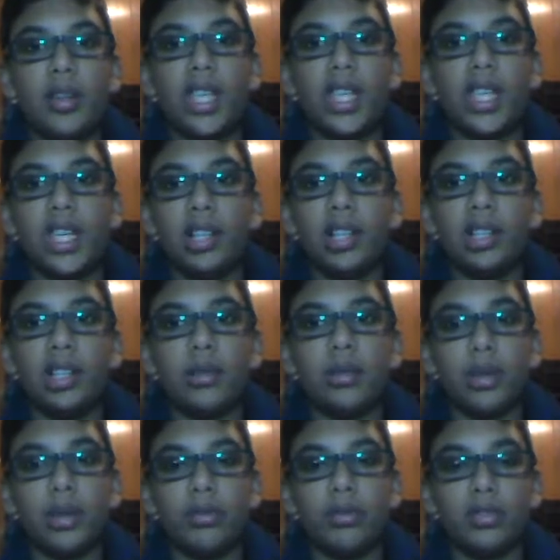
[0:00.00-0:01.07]
here,
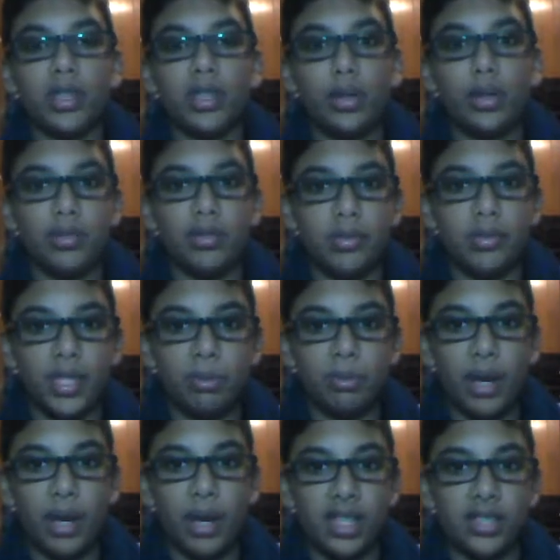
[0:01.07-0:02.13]
but of course there'll always be
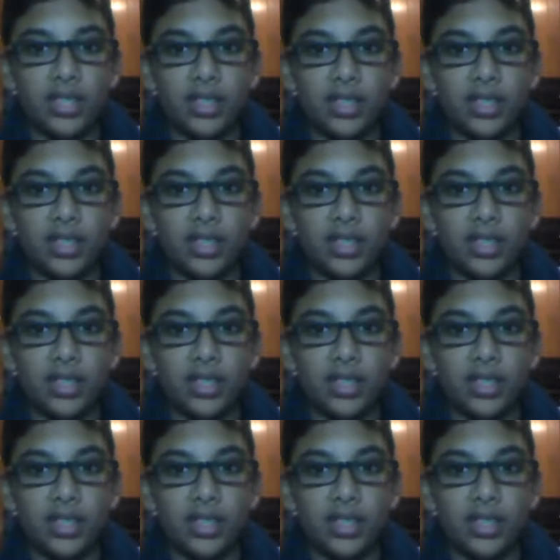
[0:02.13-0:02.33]
spies